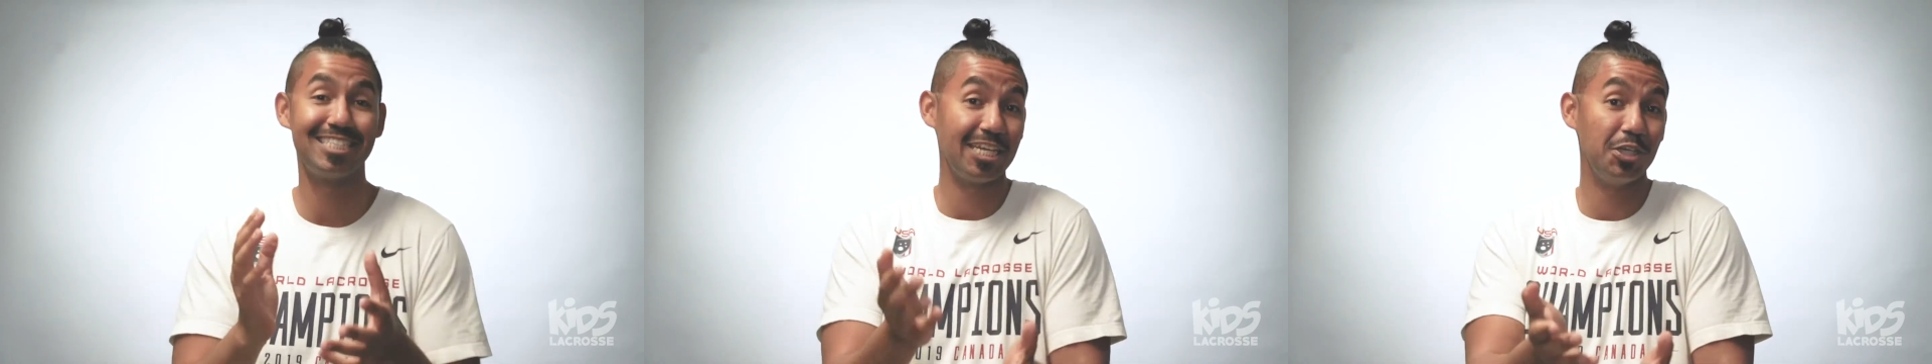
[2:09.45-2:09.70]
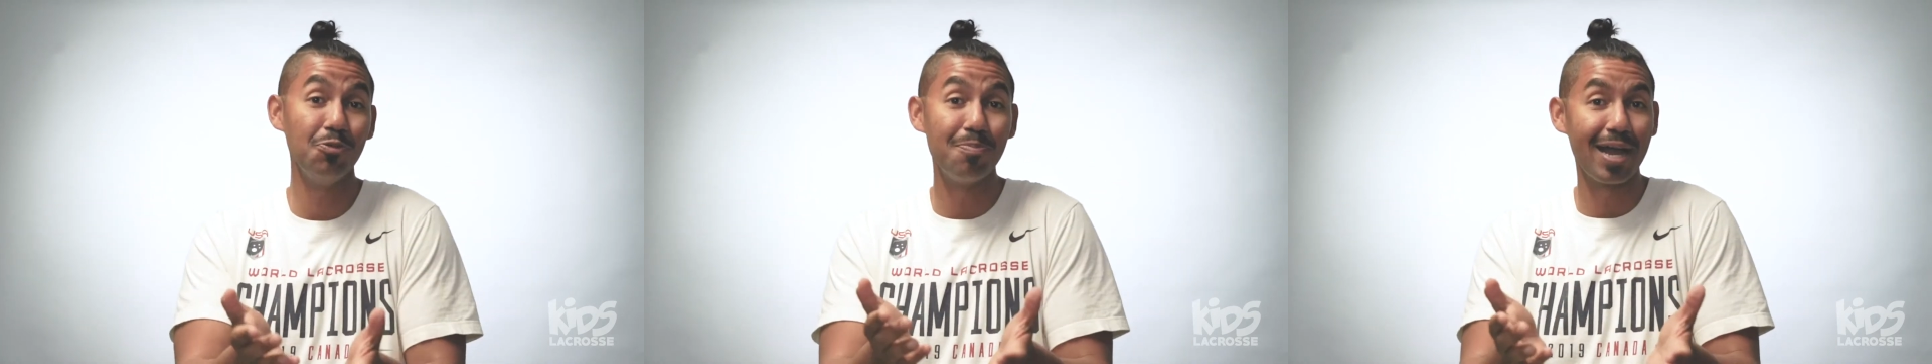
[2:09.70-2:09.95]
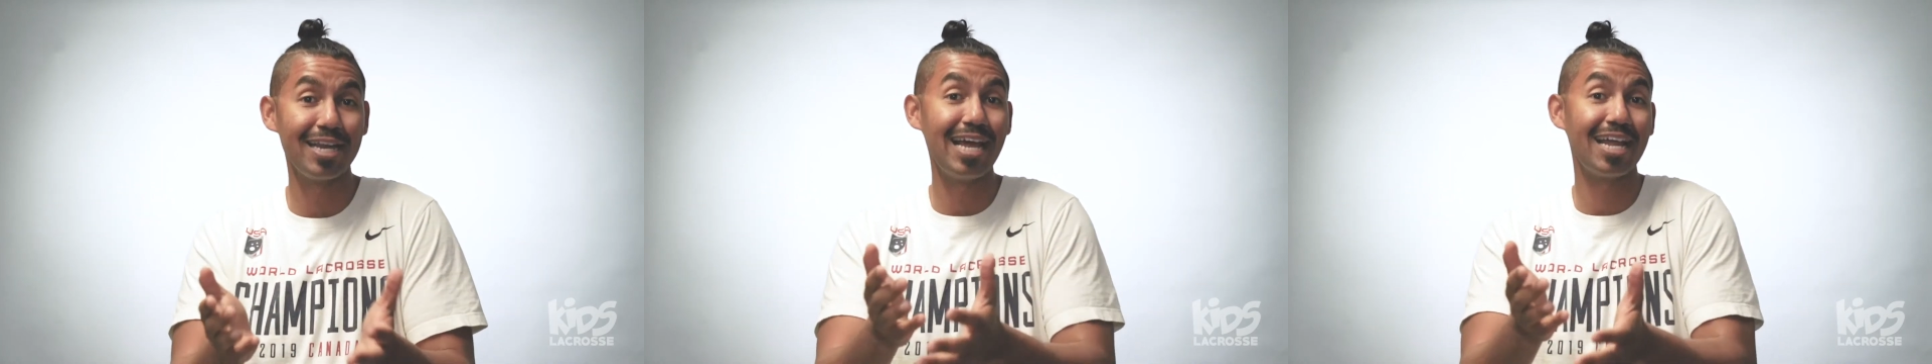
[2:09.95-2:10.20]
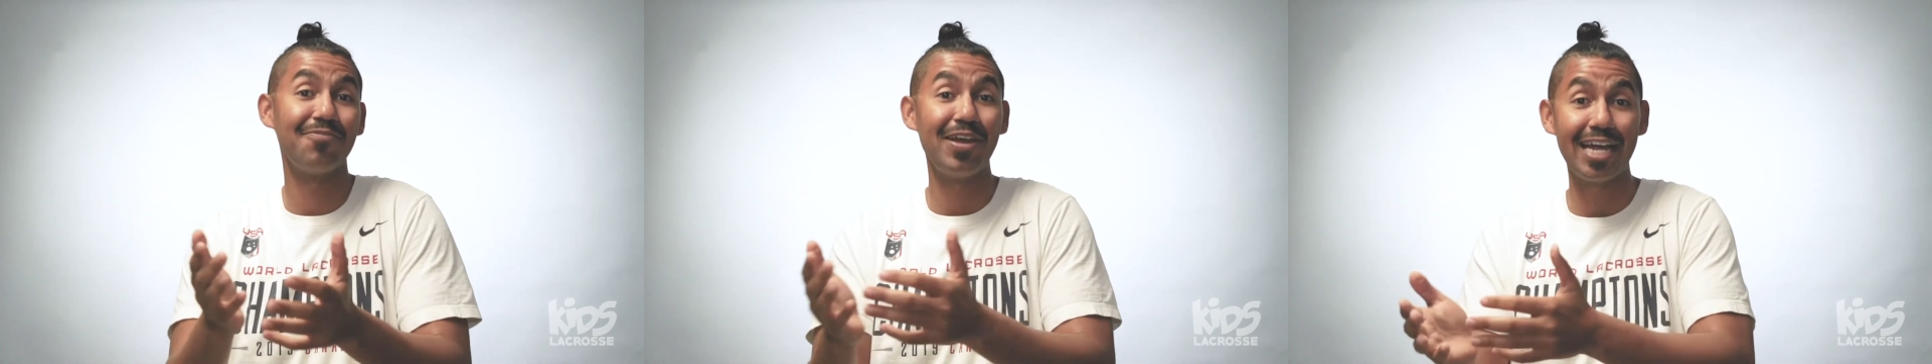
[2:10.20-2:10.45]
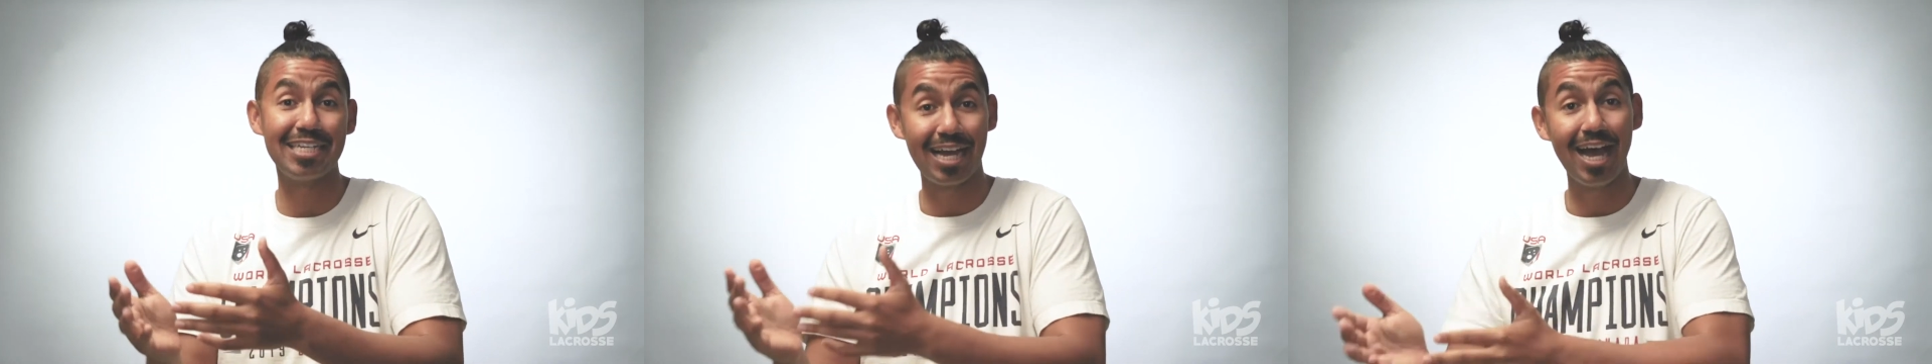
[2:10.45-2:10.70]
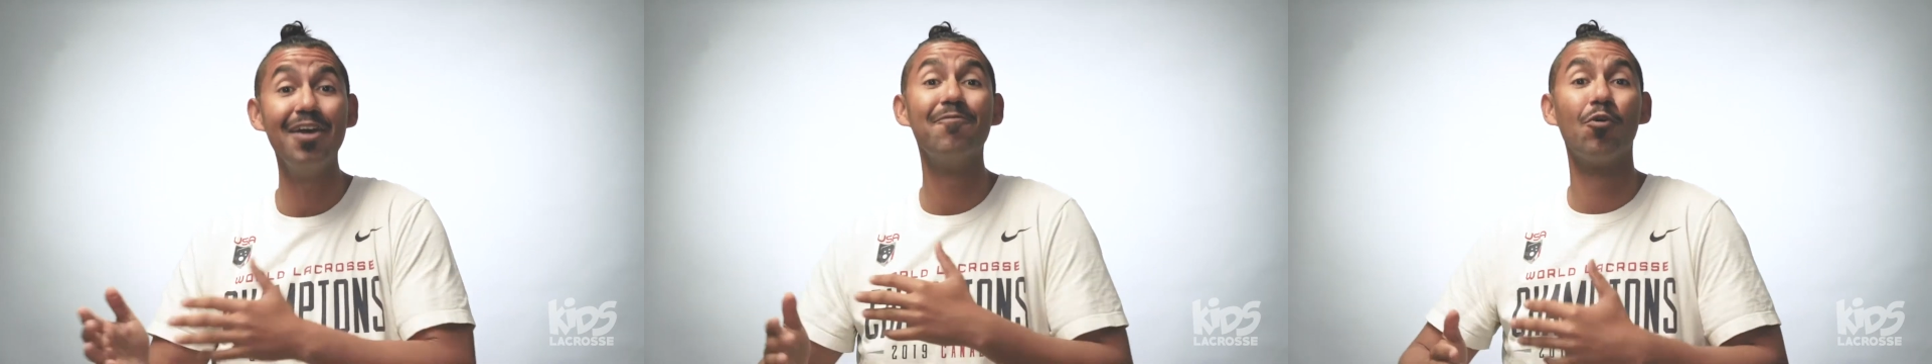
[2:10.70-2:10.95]
that you might not have had
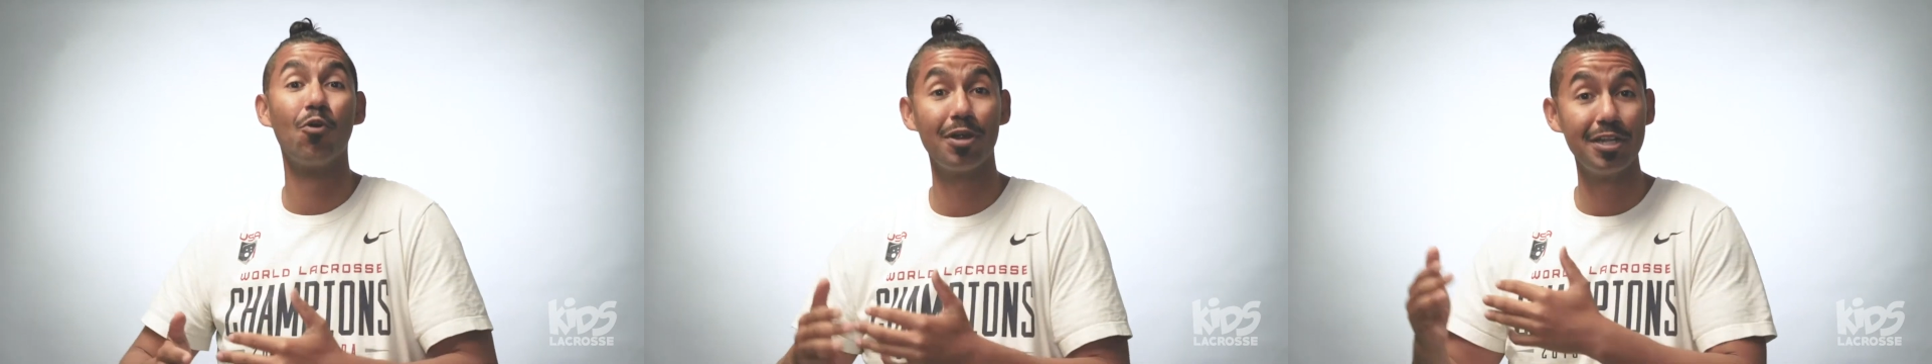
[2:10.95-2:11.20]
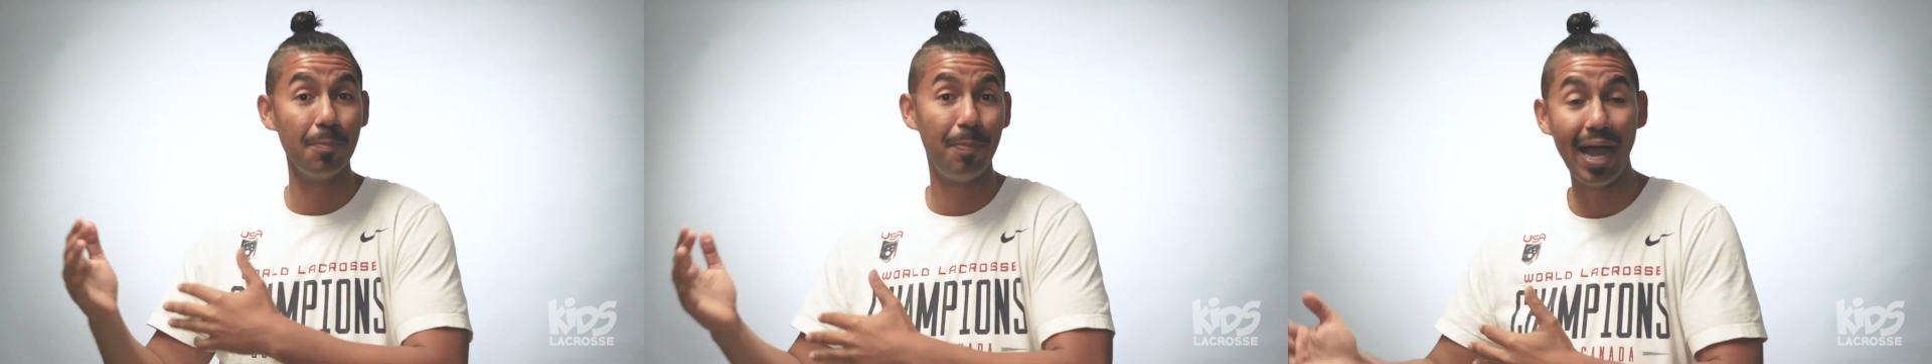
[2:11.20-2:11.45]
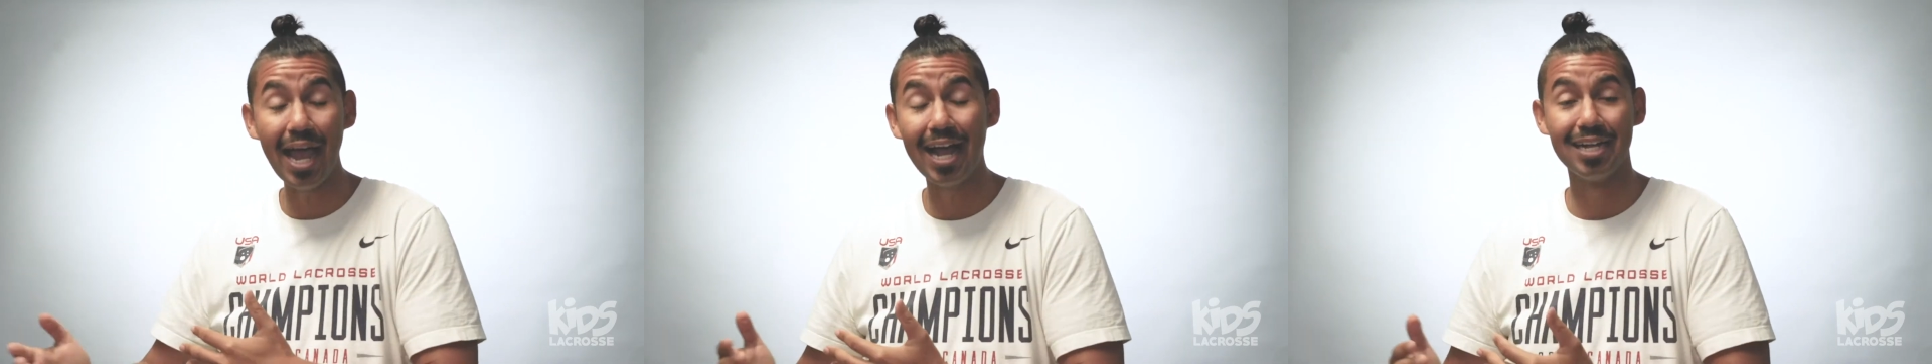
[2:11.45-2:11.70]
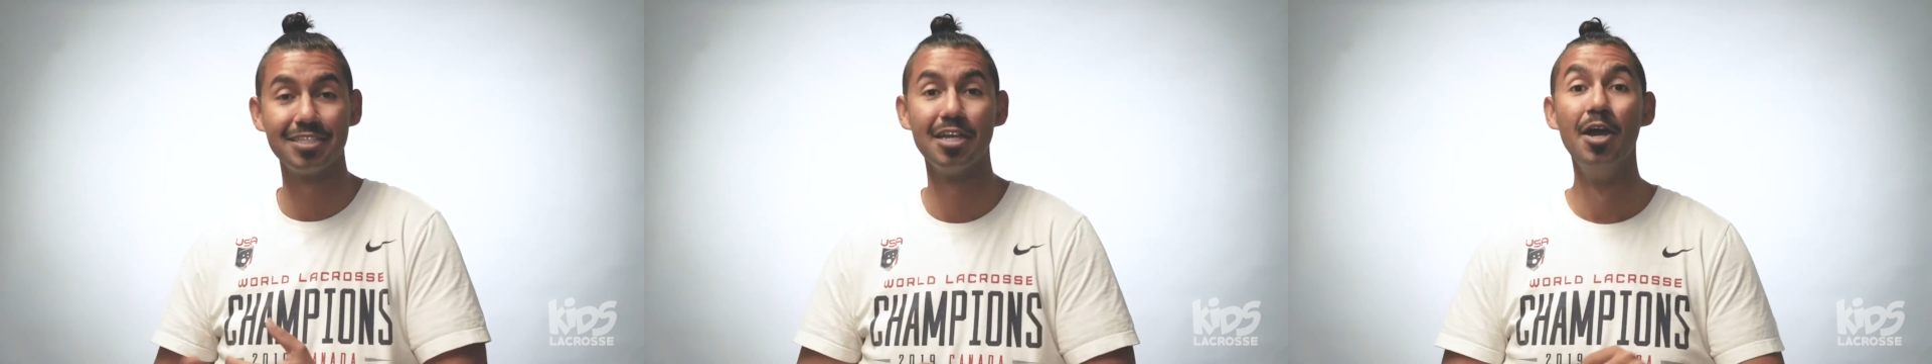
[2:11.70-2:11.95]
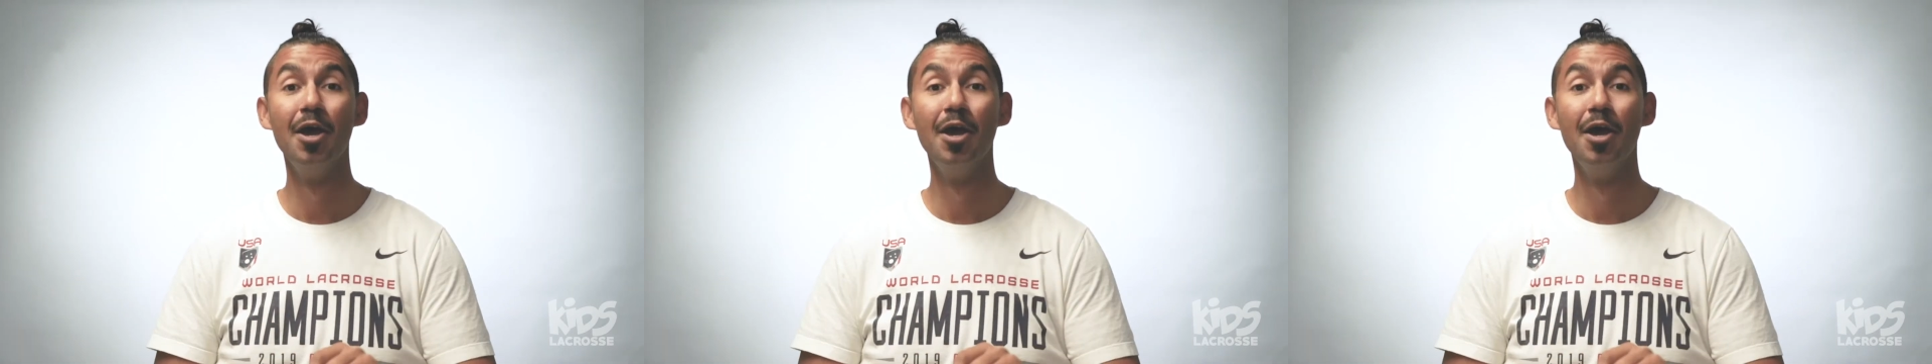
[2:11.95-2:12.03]
time for in the past.